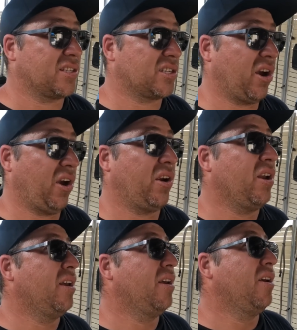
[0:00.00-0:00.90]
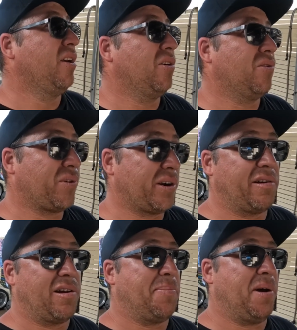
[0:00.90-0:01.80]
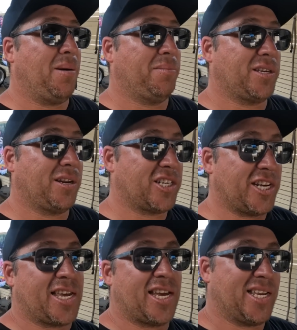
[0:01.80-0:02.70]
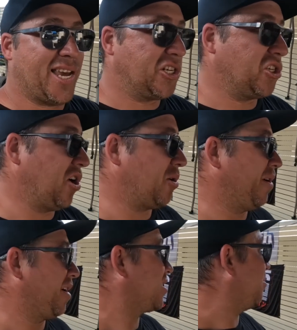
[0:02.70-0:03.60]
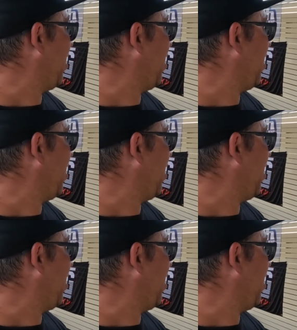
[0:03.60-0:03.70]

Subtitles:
So really pumped. You know, GK Tech, Shockworks, my